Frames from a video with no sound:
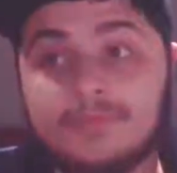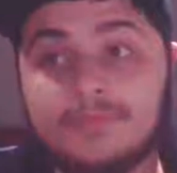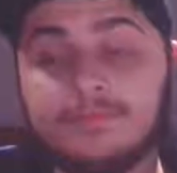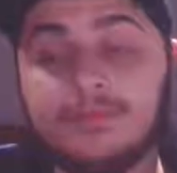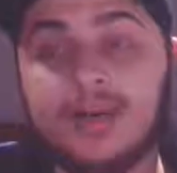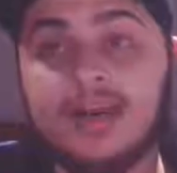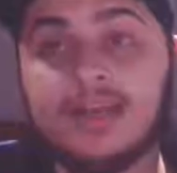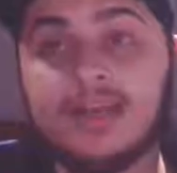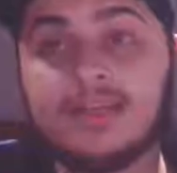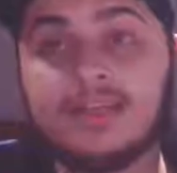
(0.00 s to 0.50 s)

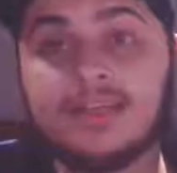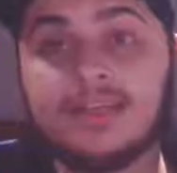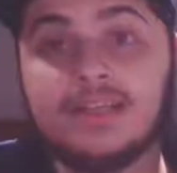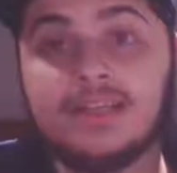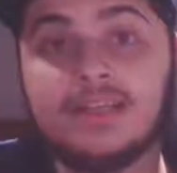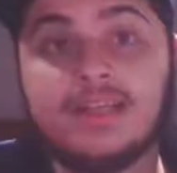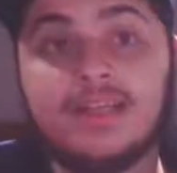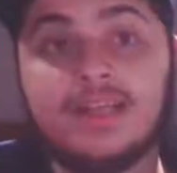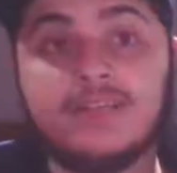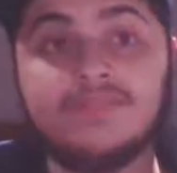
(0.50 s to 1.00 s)
but
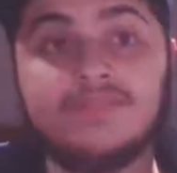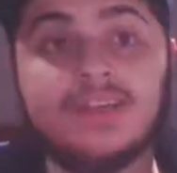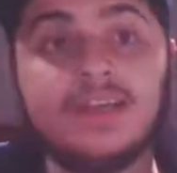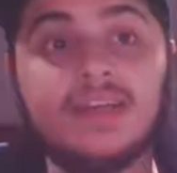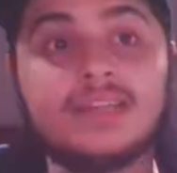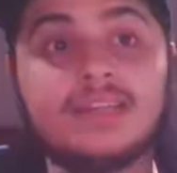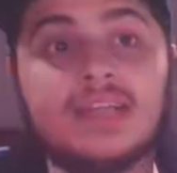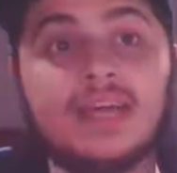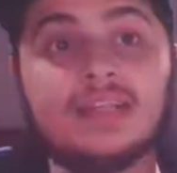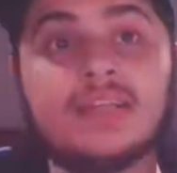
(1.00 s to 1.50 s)
he
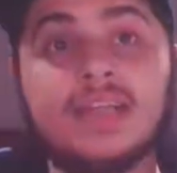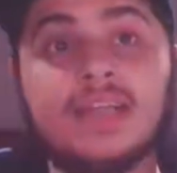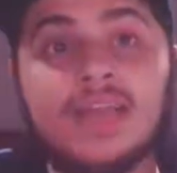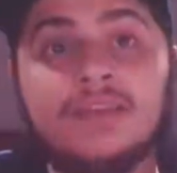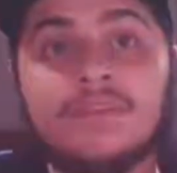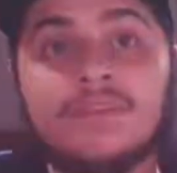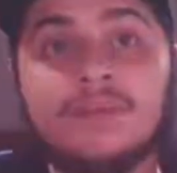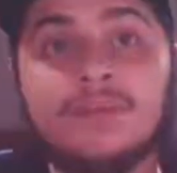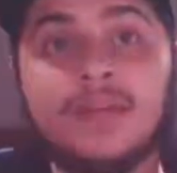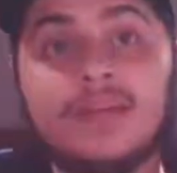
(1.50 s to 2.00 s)
finds out that
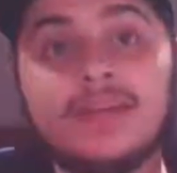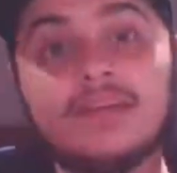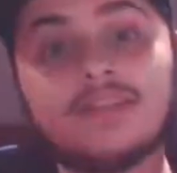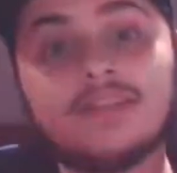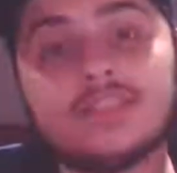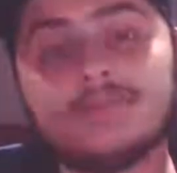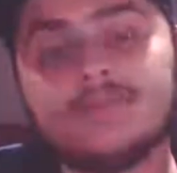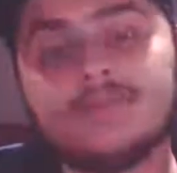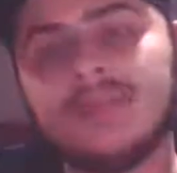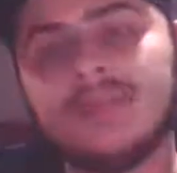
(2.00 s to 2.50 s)
everybody
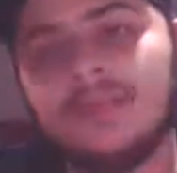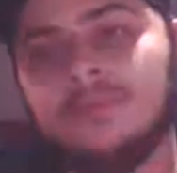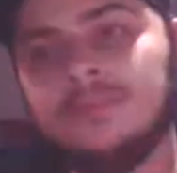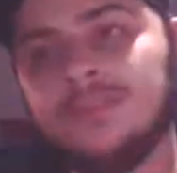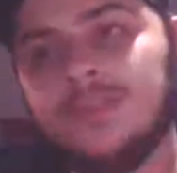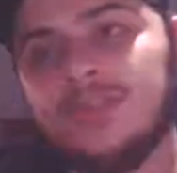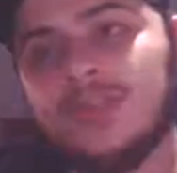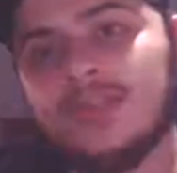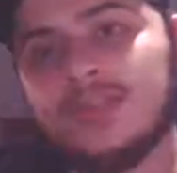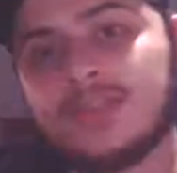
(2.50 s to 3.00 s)
else has become
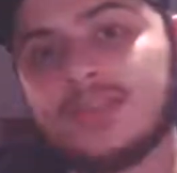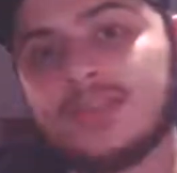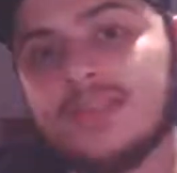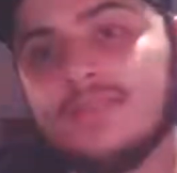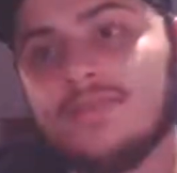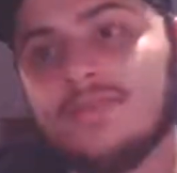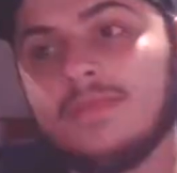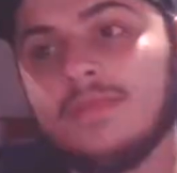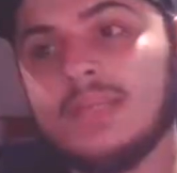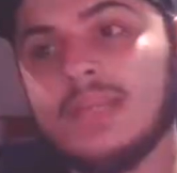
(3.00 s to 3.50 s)
jerks
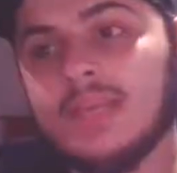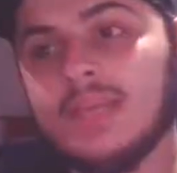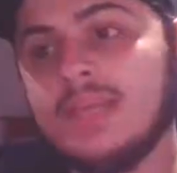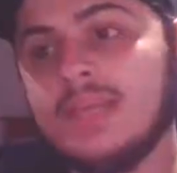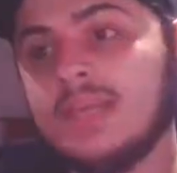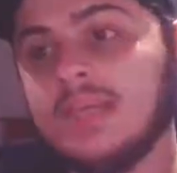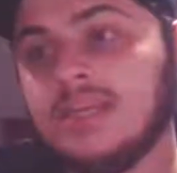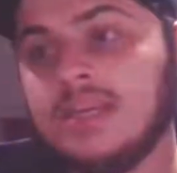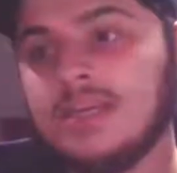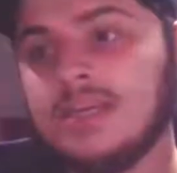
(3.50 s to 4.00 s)
when they
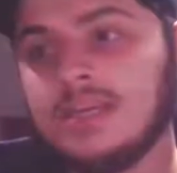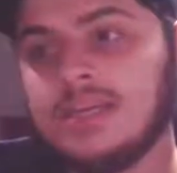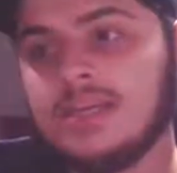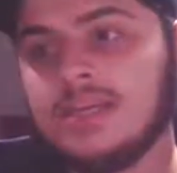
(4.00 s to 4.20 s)
eat it.